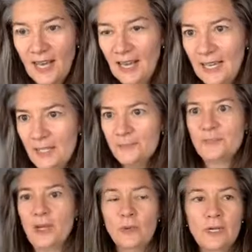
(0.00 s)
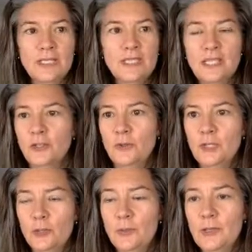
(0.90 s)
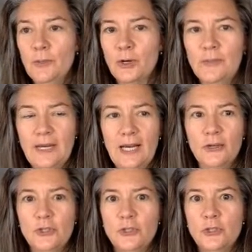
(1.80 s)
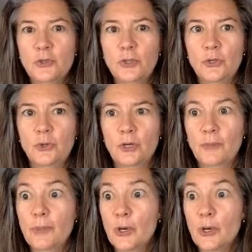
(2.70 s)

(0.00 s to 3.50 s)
Hi, I wanted to tell you a little bit more about how to do your